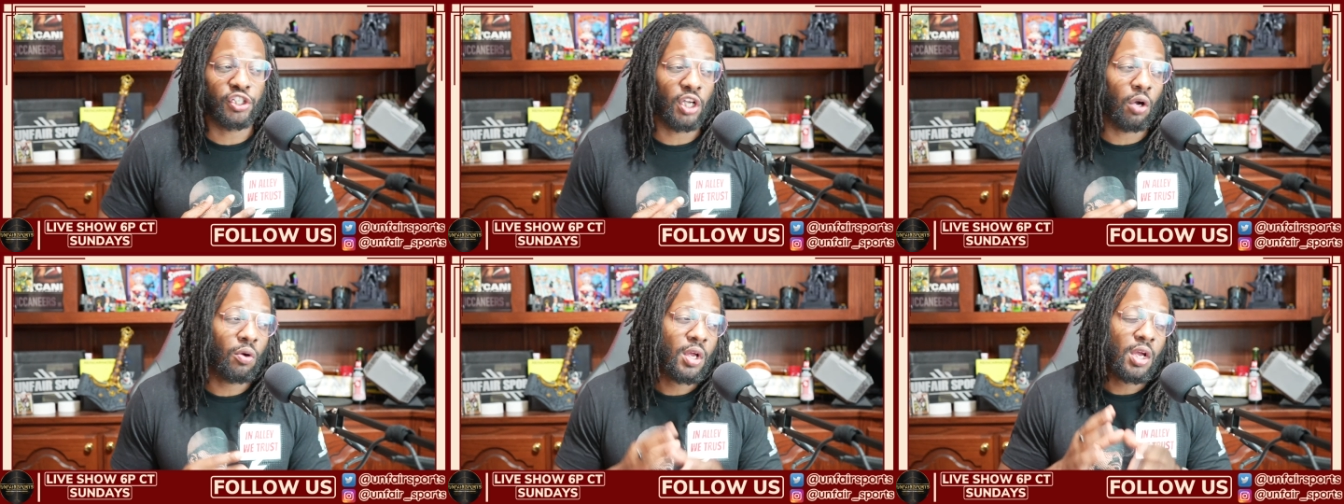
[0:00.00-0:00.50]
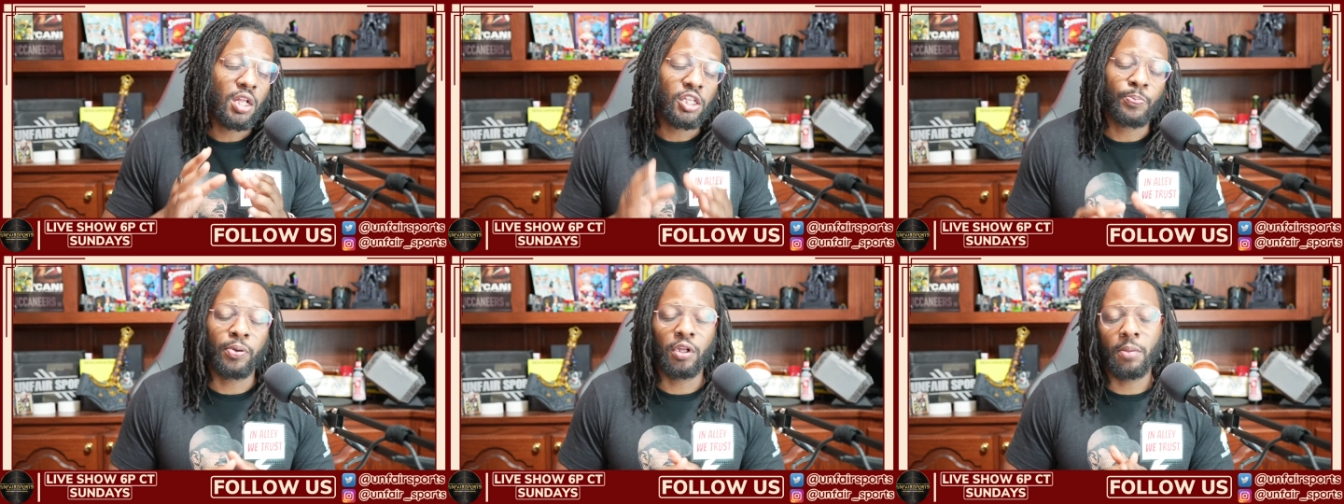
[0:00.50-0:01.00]
So let's
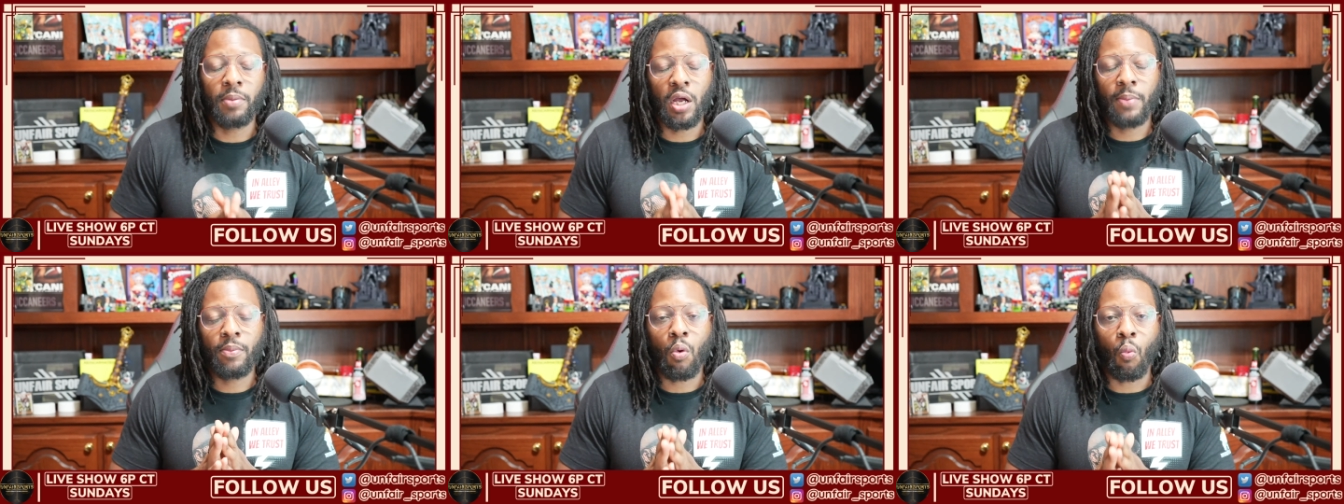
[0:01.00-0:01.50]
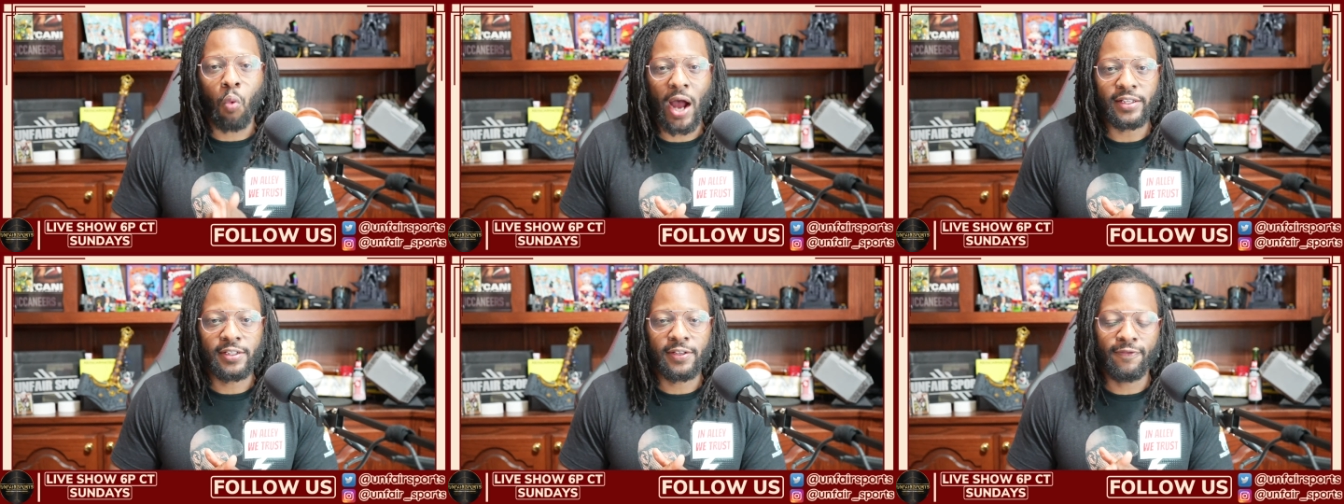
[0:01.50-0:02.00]
pull them up,
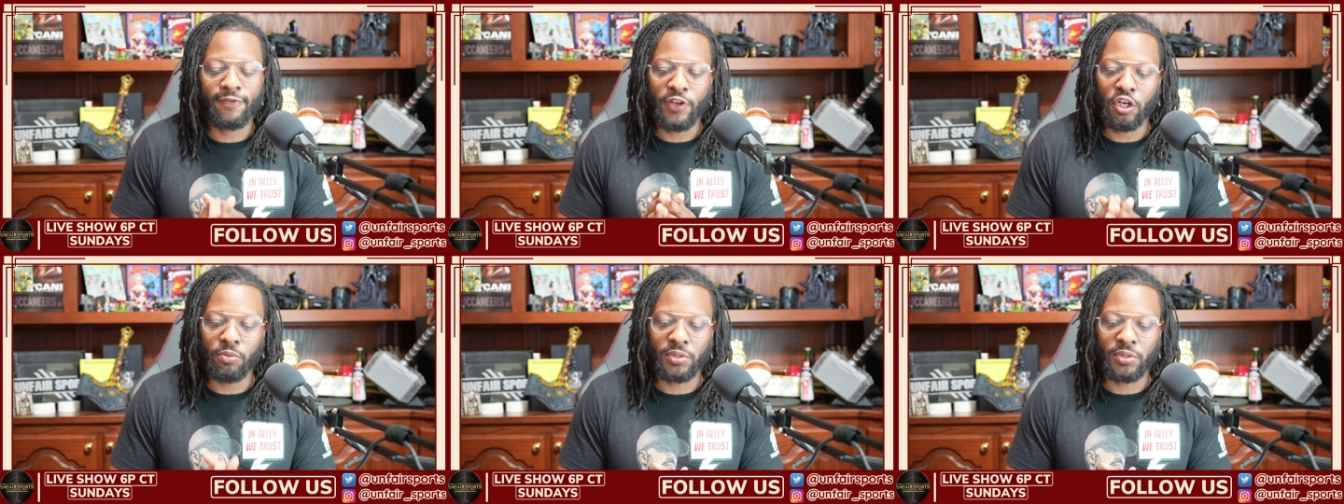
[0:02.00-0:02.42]
watch some film,